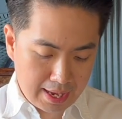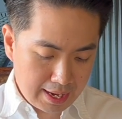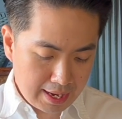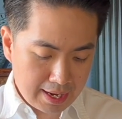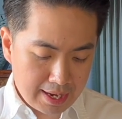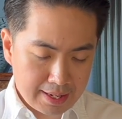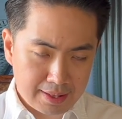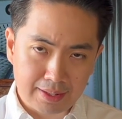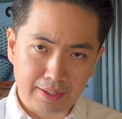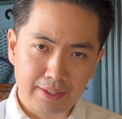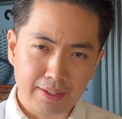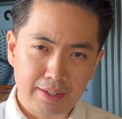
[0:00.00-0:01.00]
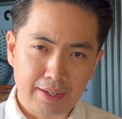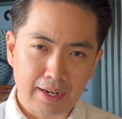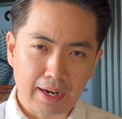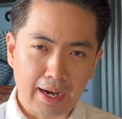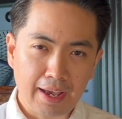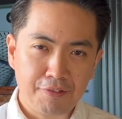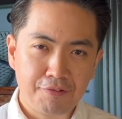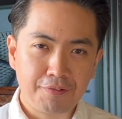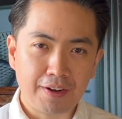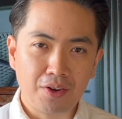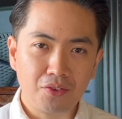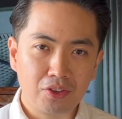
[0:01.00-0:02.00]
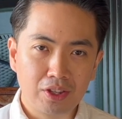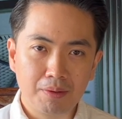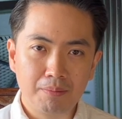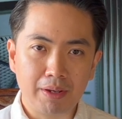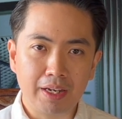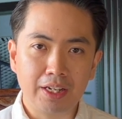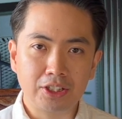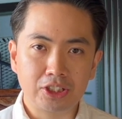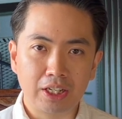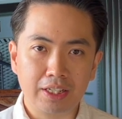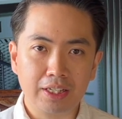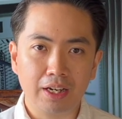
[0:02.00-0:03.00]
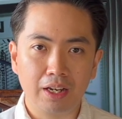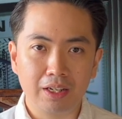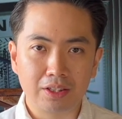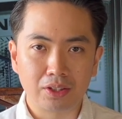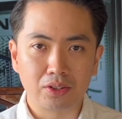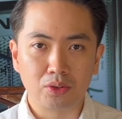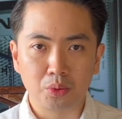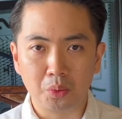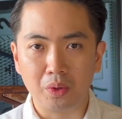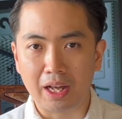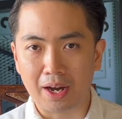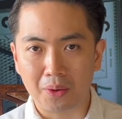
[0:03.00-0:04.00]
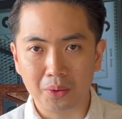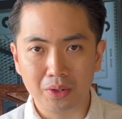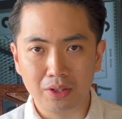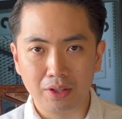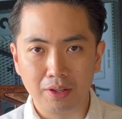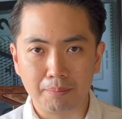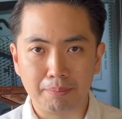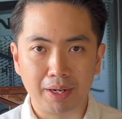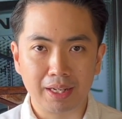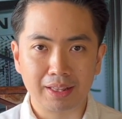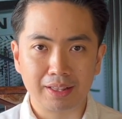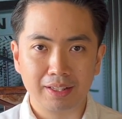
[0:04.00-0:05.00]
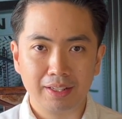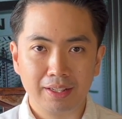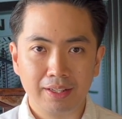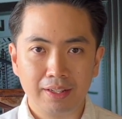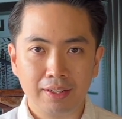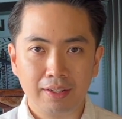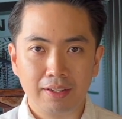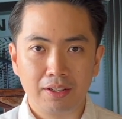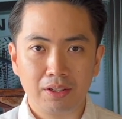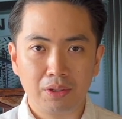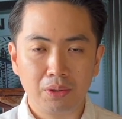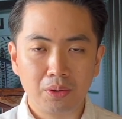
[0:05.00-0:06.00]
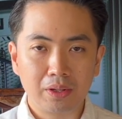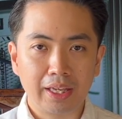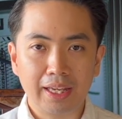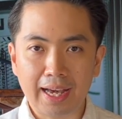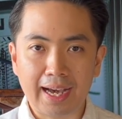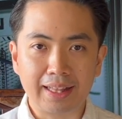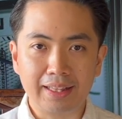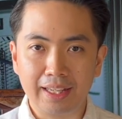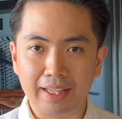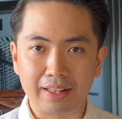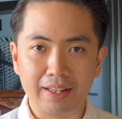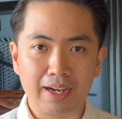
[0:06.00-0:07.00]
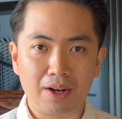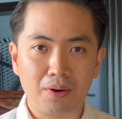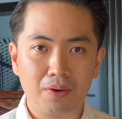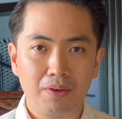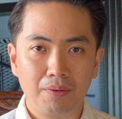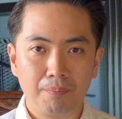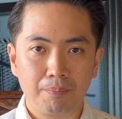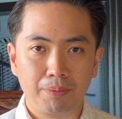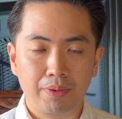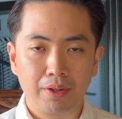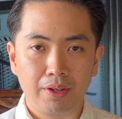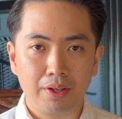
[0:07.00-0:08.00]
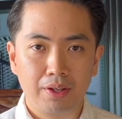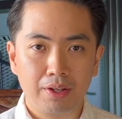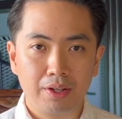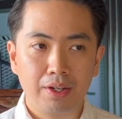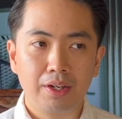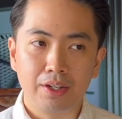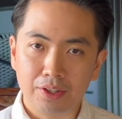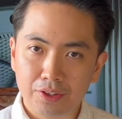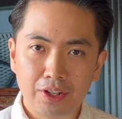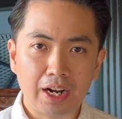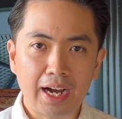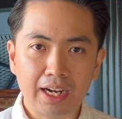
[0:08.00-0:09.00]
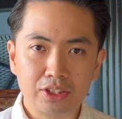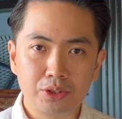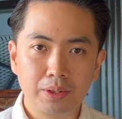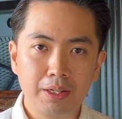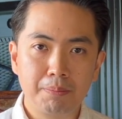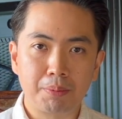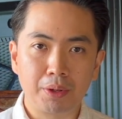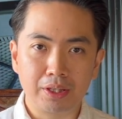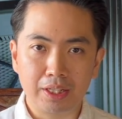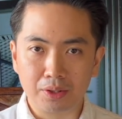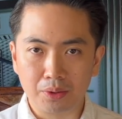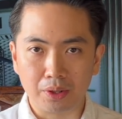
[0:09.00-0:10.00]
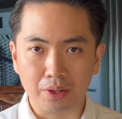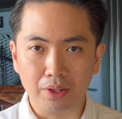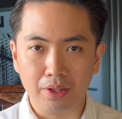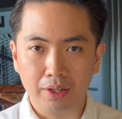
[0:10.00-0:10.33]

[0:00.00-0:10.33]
And I found them initially a little too loud, but looking at it now, they're actually pretty good.